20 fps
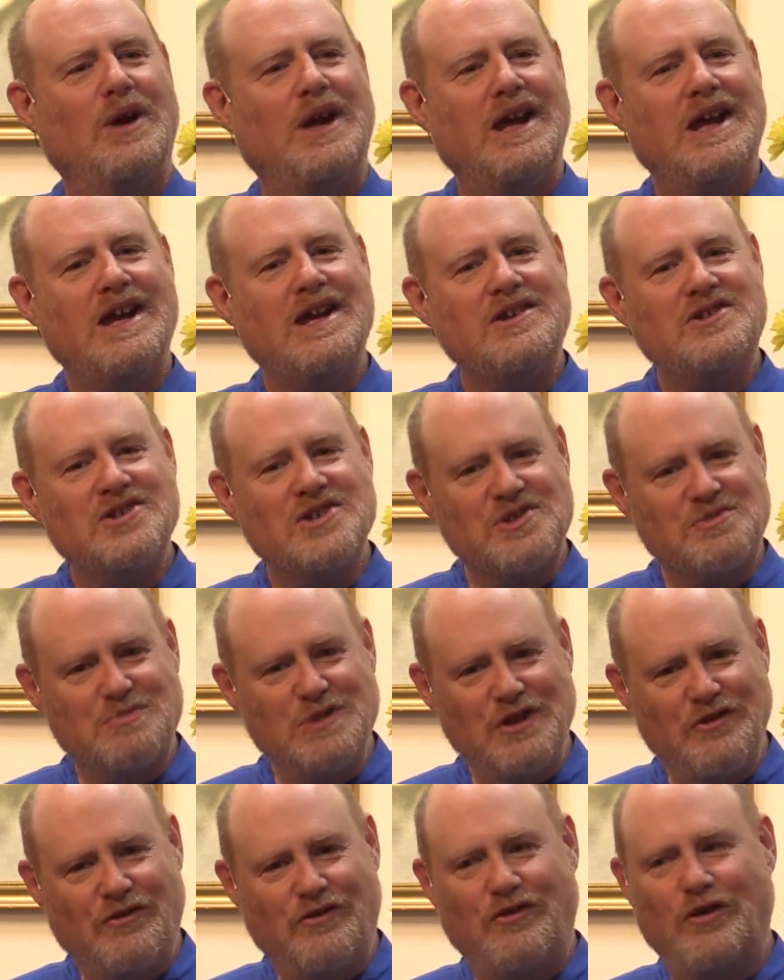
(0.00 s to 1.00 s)
ages
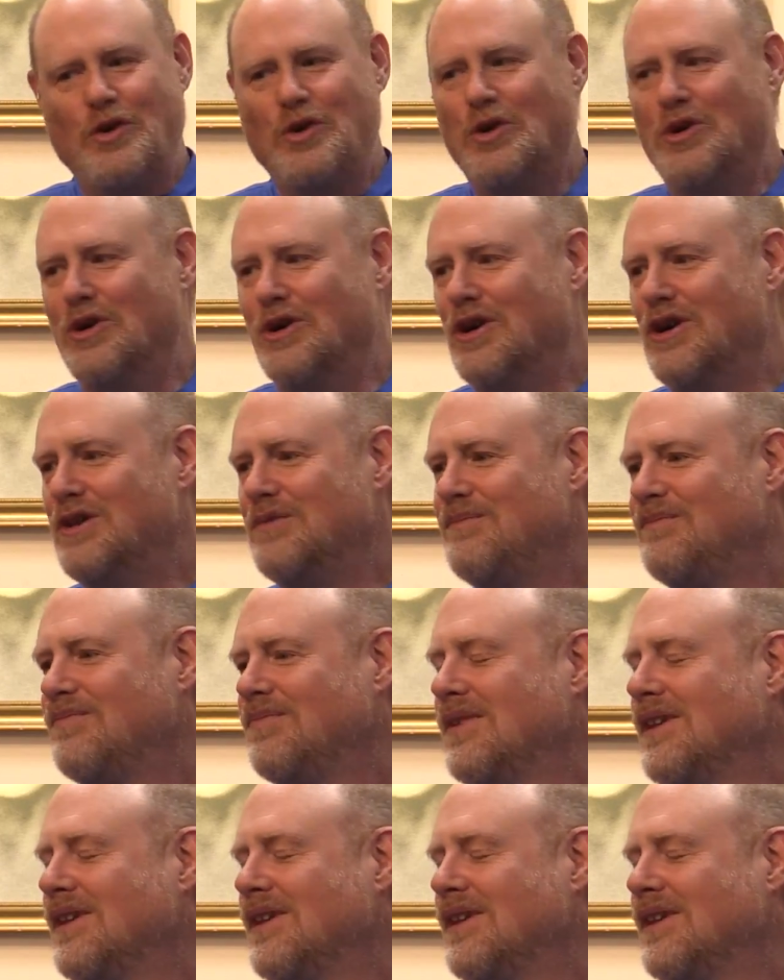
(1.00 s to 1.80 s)
before,